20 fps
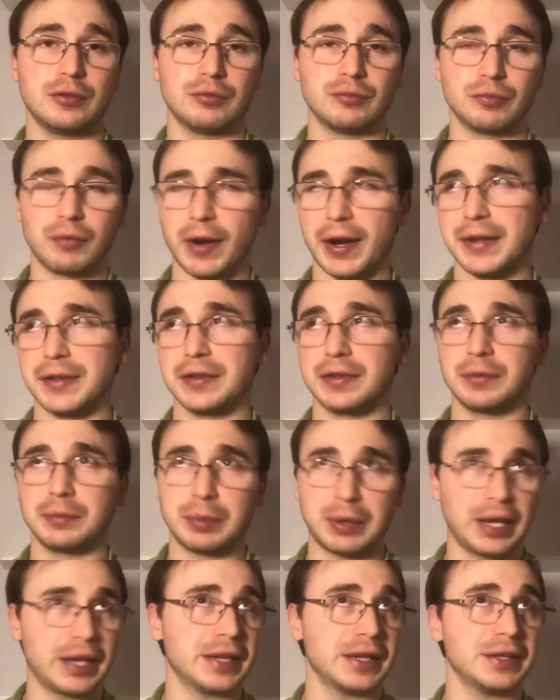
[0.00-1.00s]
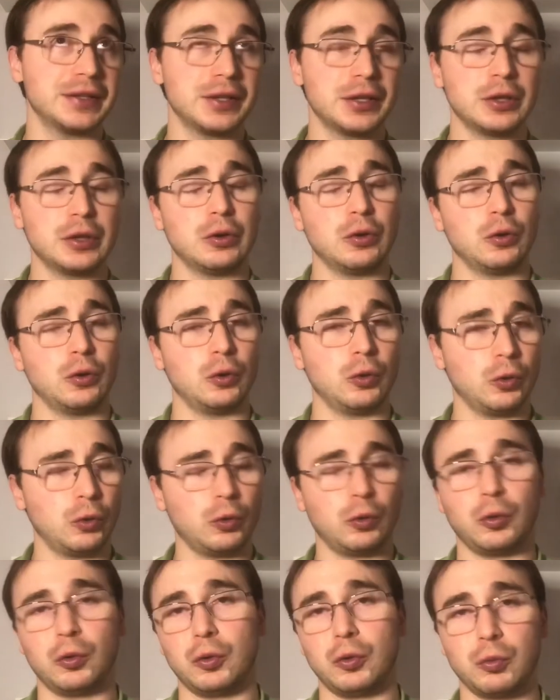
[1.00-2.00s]
read, played,
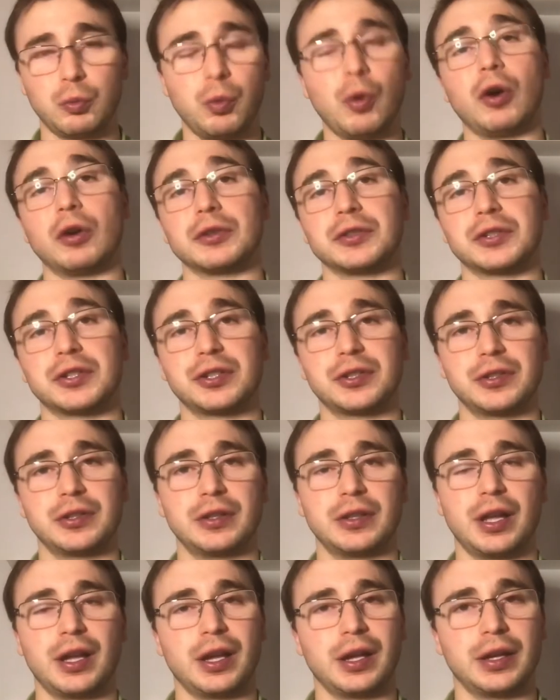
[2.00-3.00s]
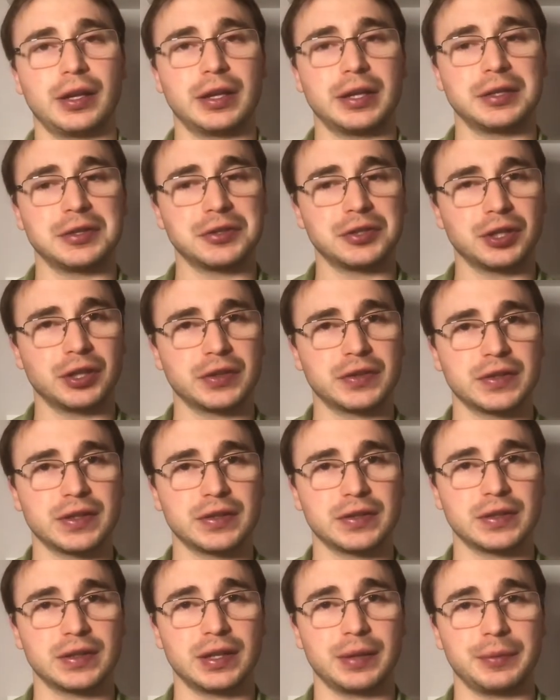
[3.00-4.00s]
or watched Injustice,
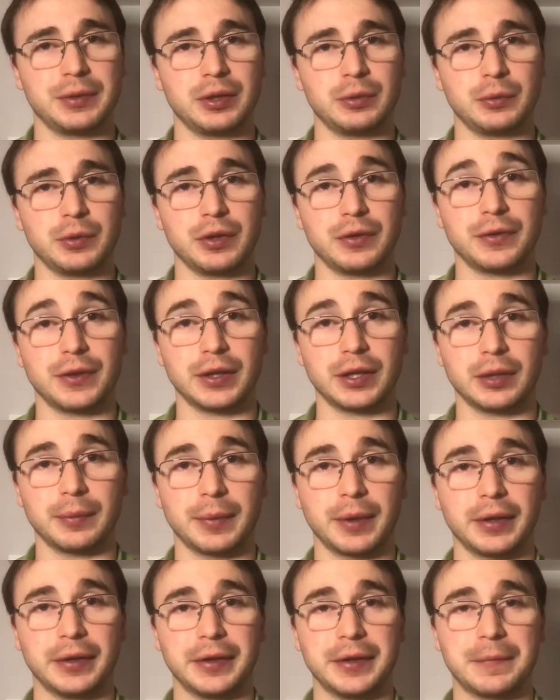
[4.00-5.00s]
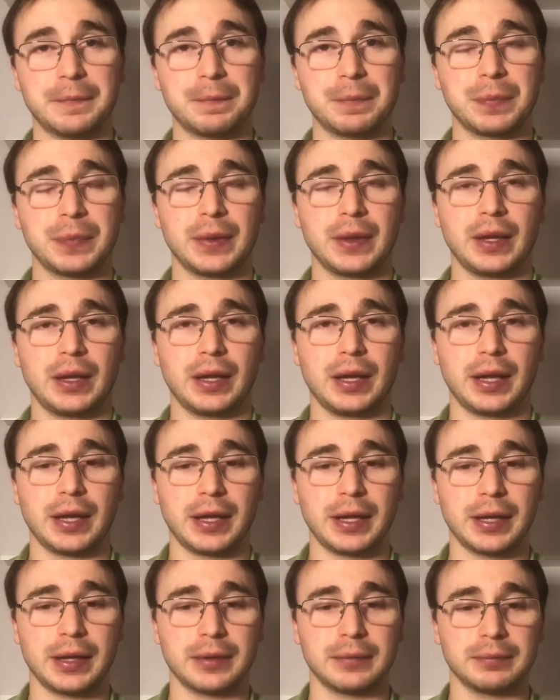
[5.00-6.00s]
and let me know what you think about
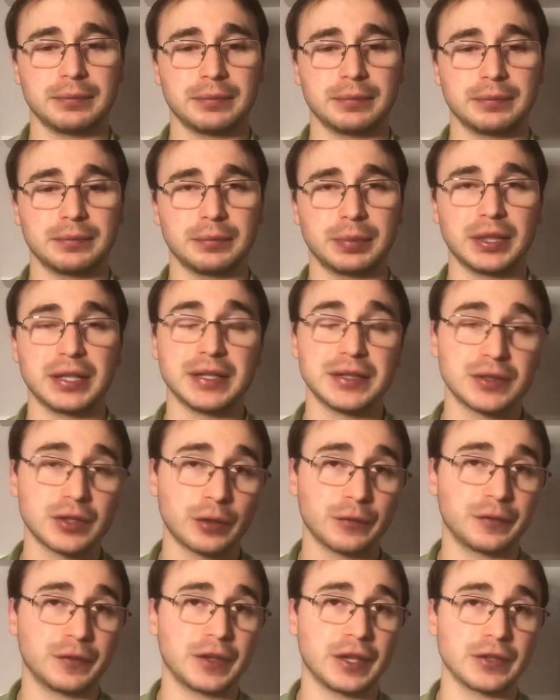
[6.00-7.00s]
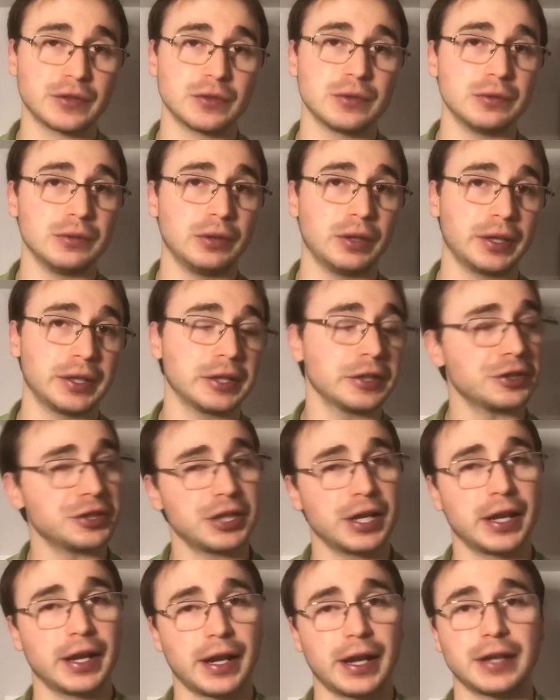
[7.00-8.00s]
it. Please don't forget to like,
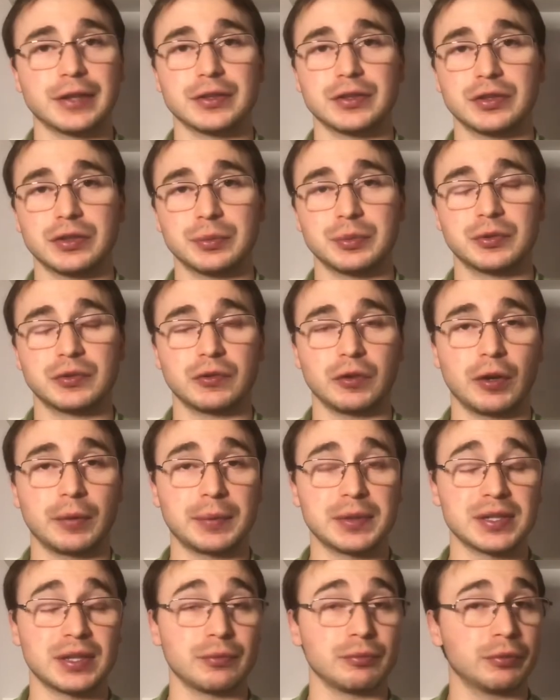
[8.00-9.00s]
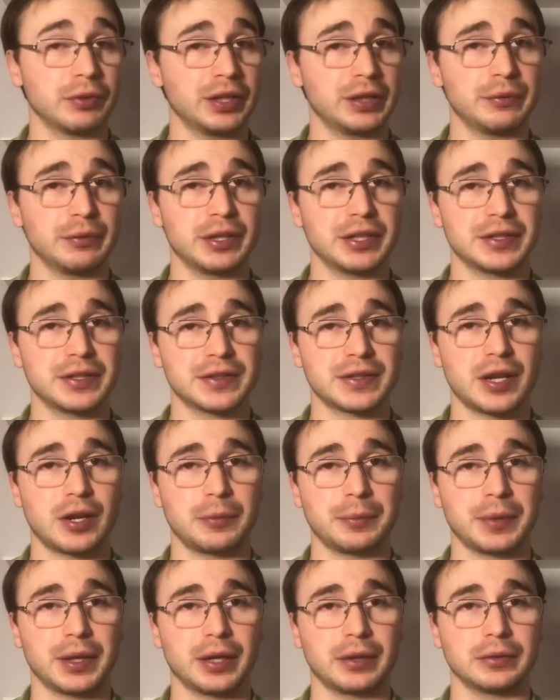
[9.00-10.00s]
share, and subscribe, because that really, really does help
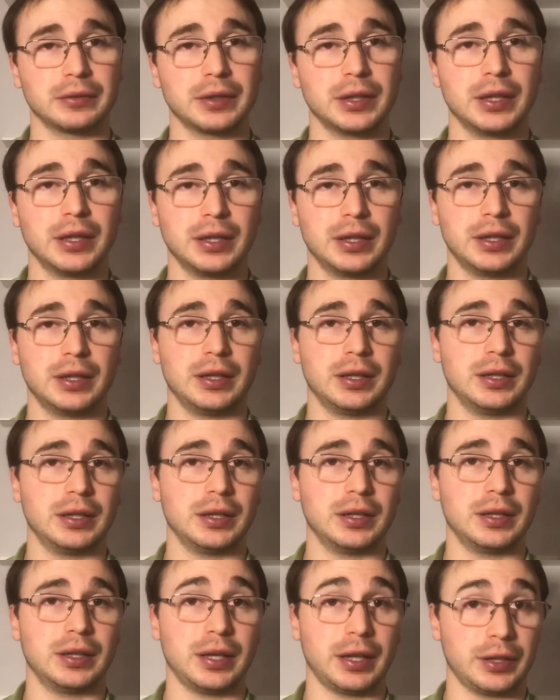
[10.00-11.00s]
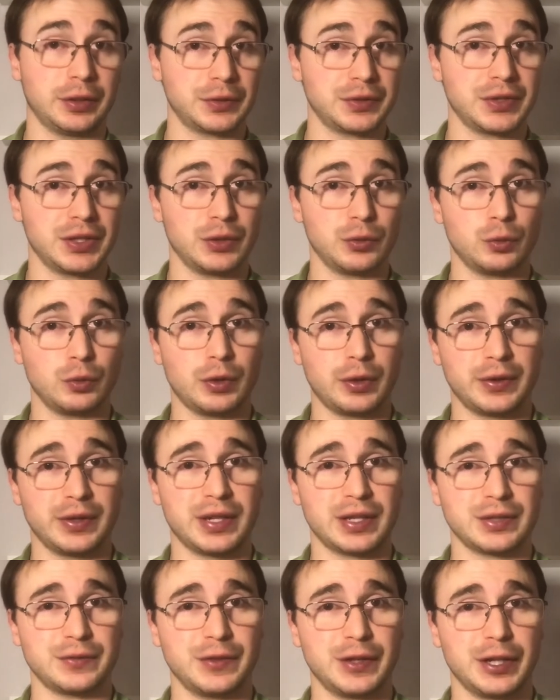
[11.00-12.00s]
me out. And I'll see you all in the
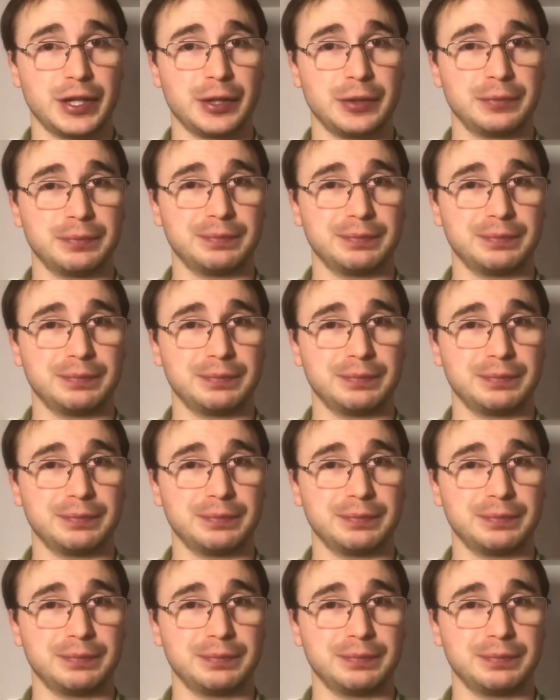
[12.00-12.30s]
next video.